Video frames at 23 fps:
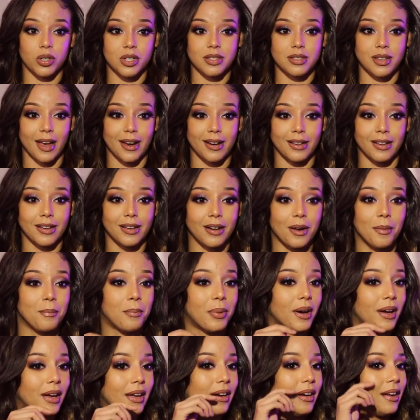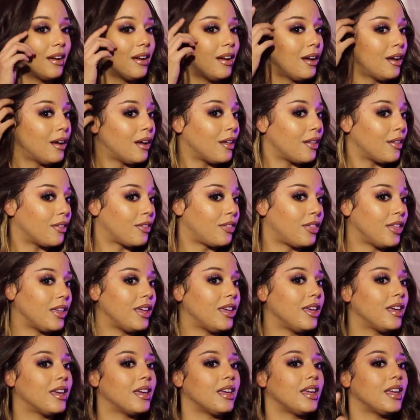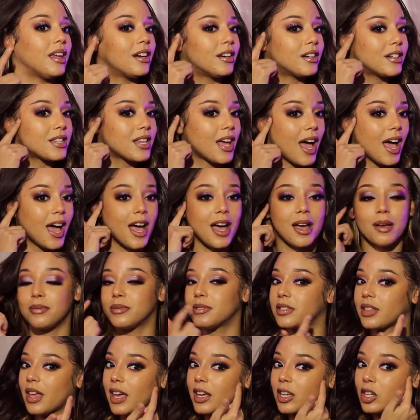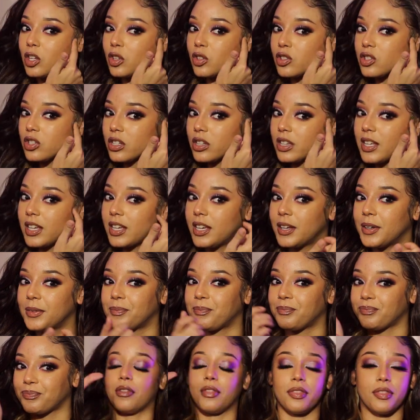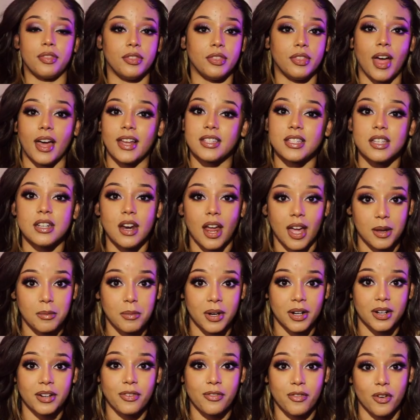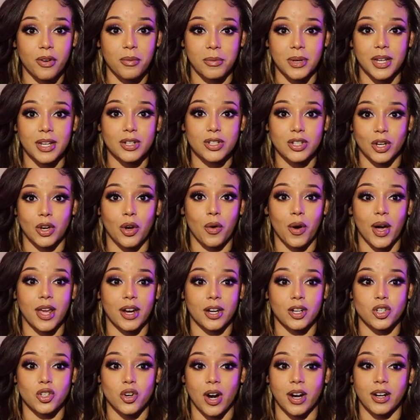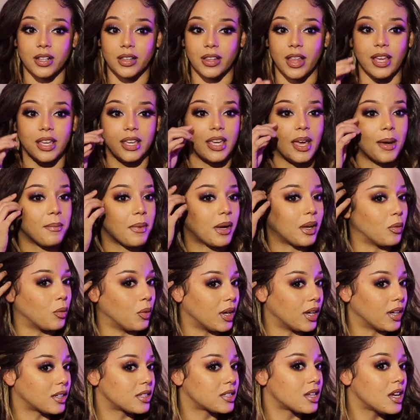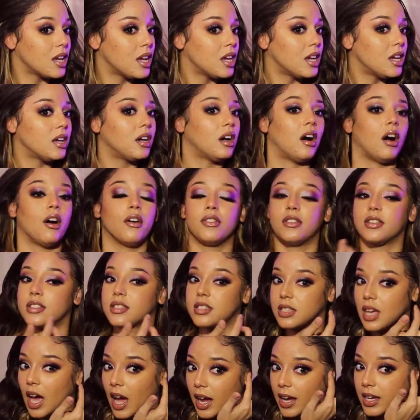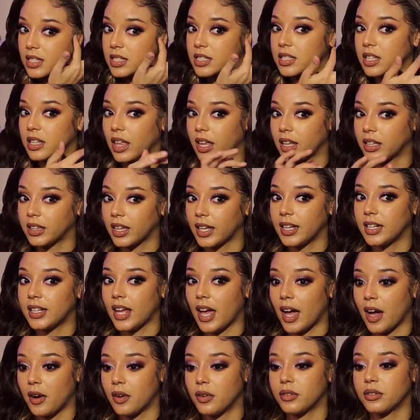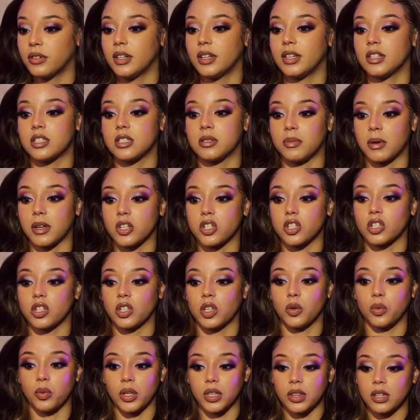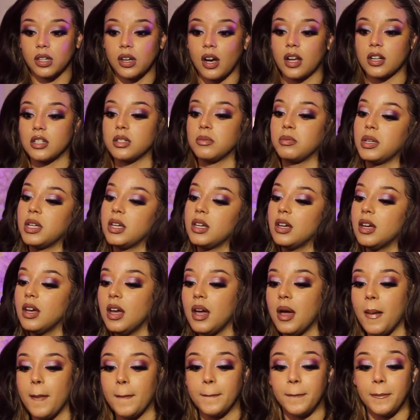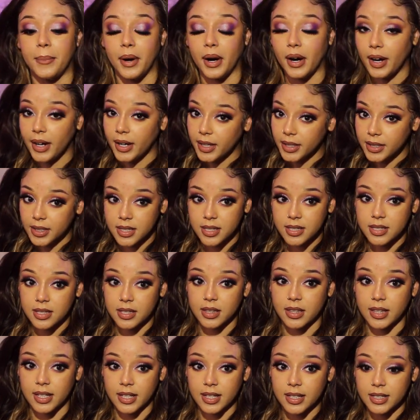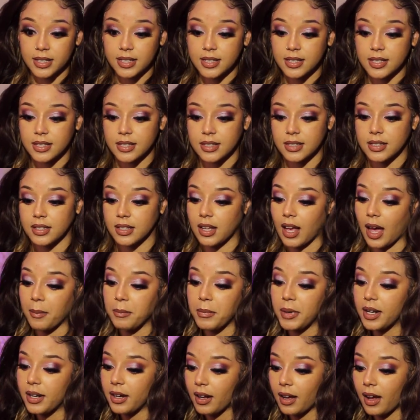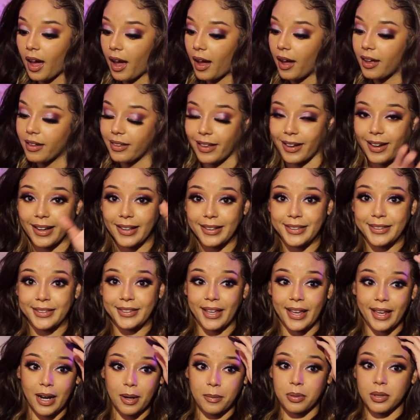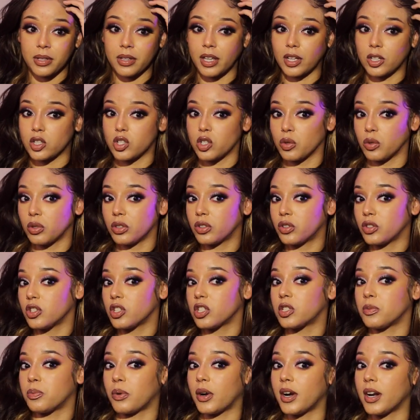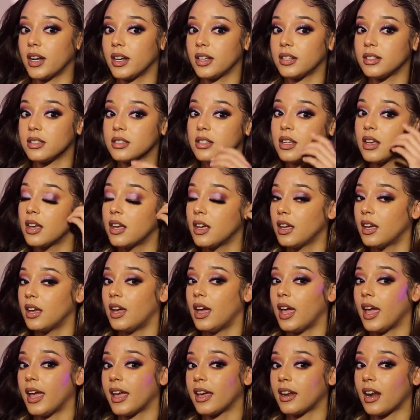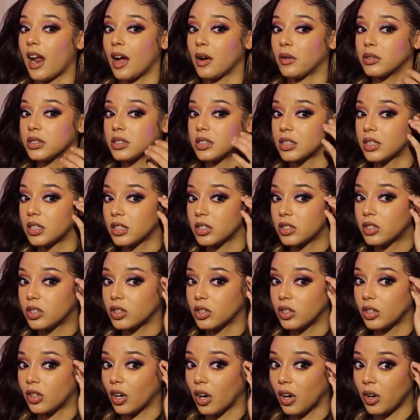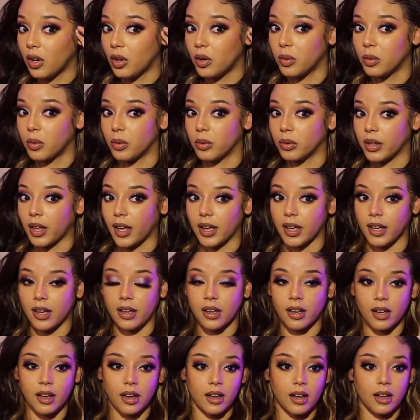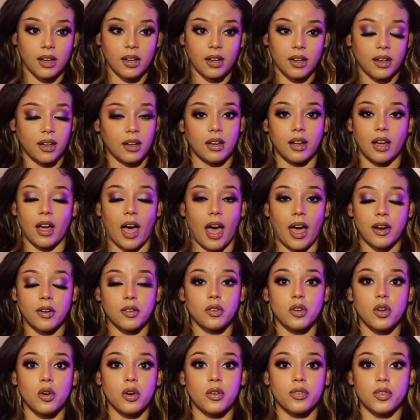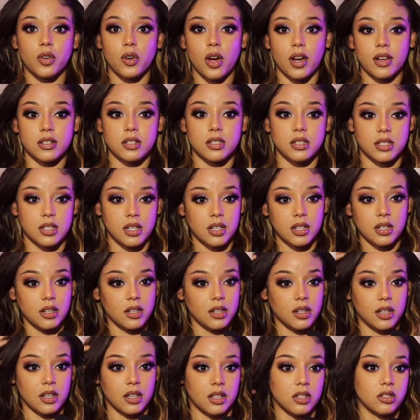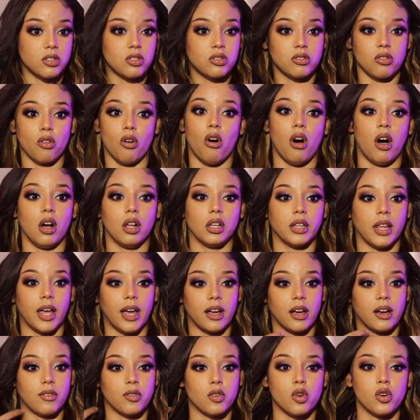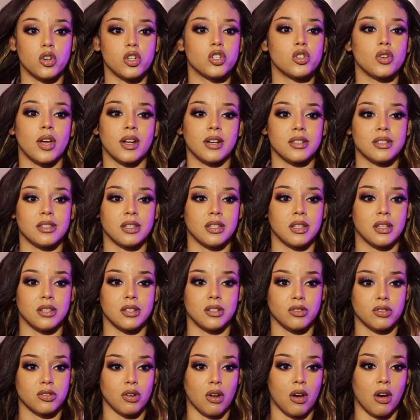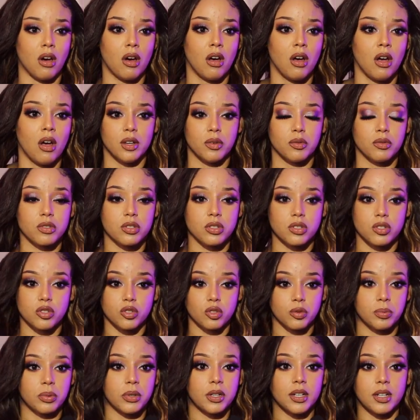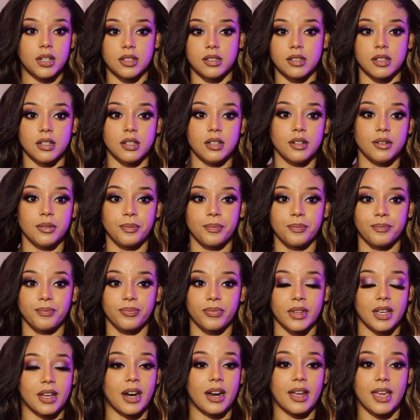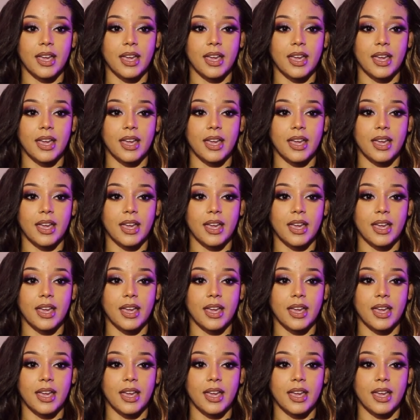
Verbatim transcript: excited, but the ear tabs, like usually that's a nightmare for me to go ahead and try to like get my wigs on the sides to like lay down, especially with the got to B. But this, I mean, I like I said, I put like two or three sprays and I was good to go. Like, I don't know if you guys seen the install, like of course you had to see the install. It was super easy. And